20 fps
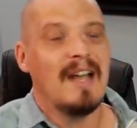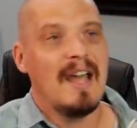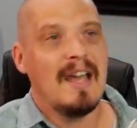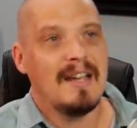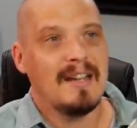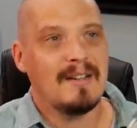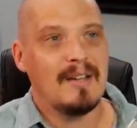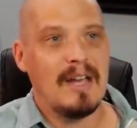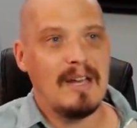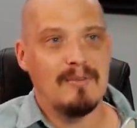
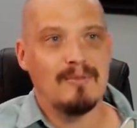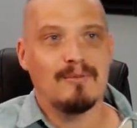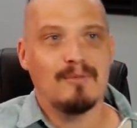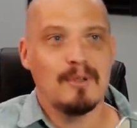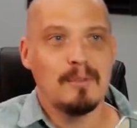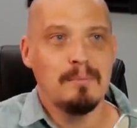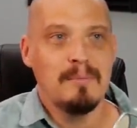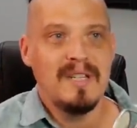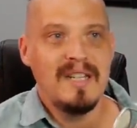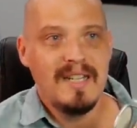And
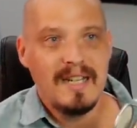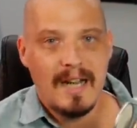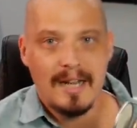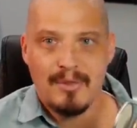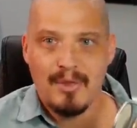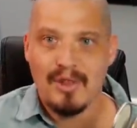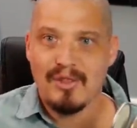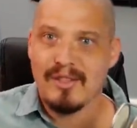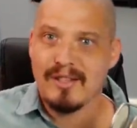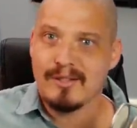for me,
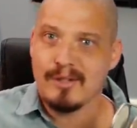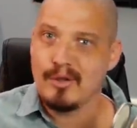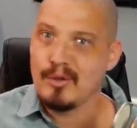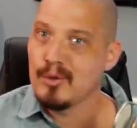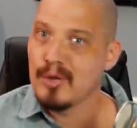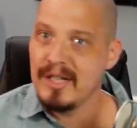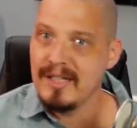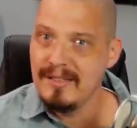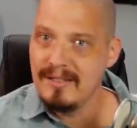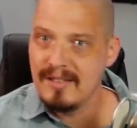I think that's a
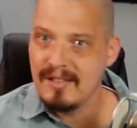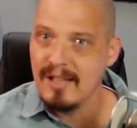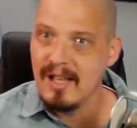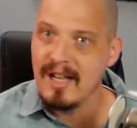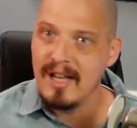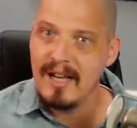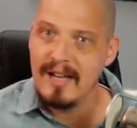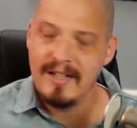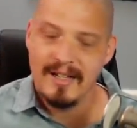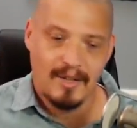great
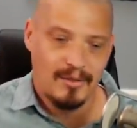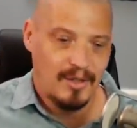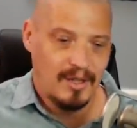slide.